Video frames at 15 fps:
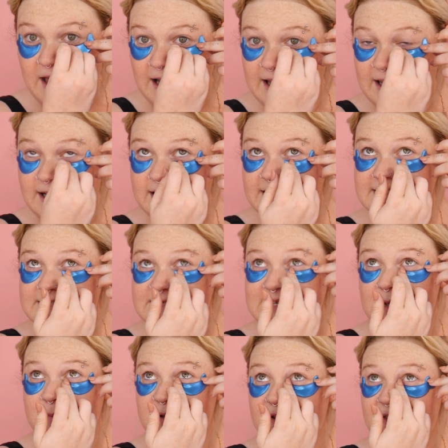like
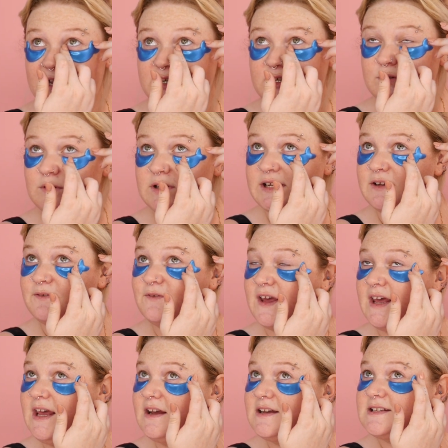double that cooling
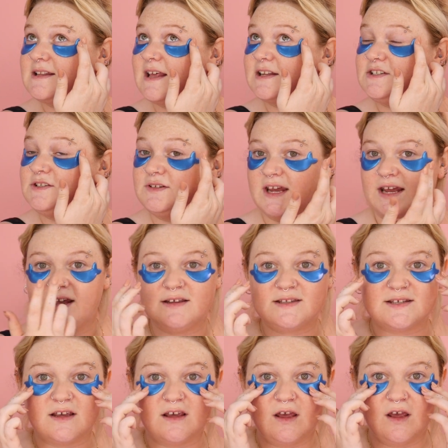effect that you get,